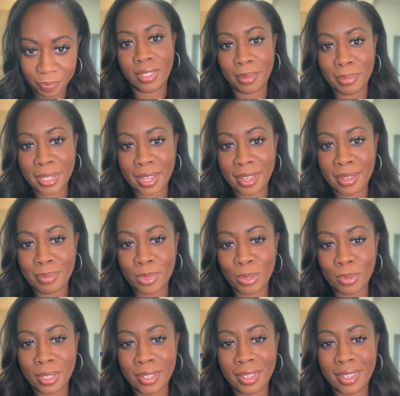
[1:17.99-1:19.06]
Sometimes
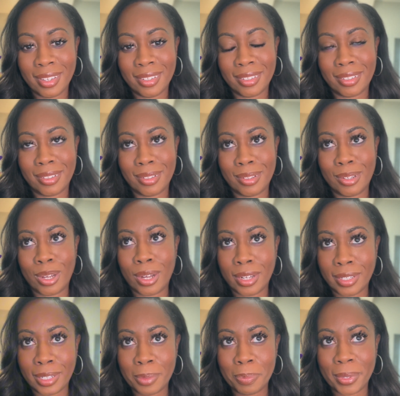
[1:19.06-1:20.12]
we get
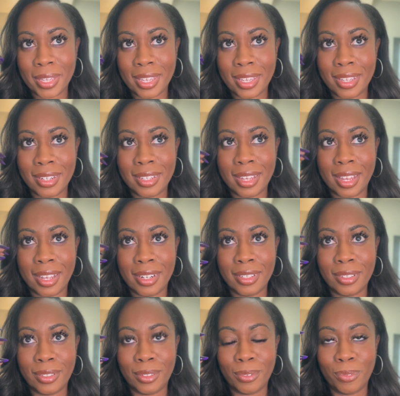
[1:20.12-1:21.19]
caught up in kind
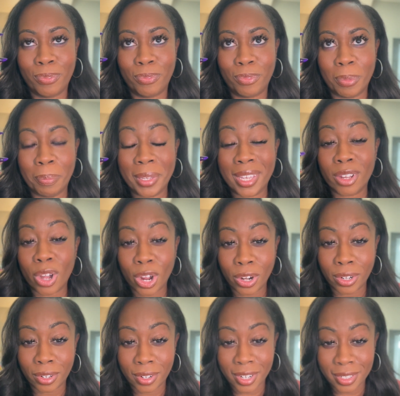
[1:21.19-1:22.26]
of being
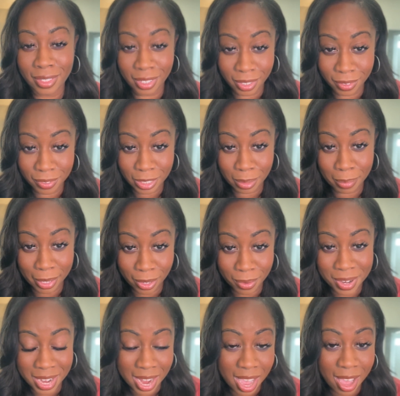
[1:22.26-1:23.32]
hard on ourselves about
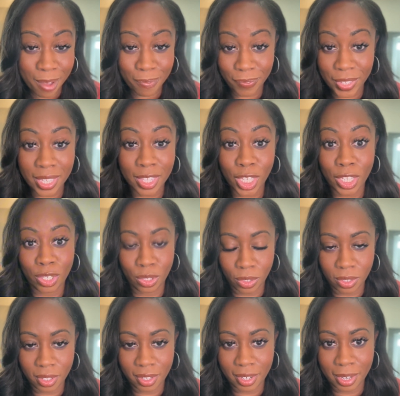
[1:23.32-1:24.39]
not feeling
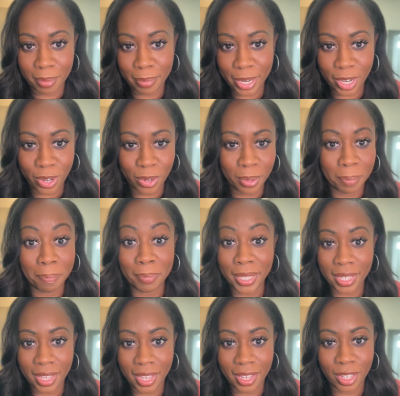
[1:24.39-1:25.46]
good, about
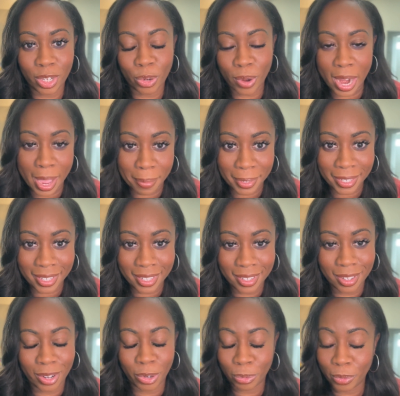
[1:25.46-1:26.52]
being crabby
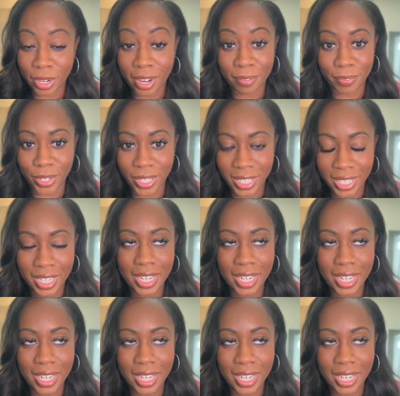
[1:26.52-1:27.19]
or whatever.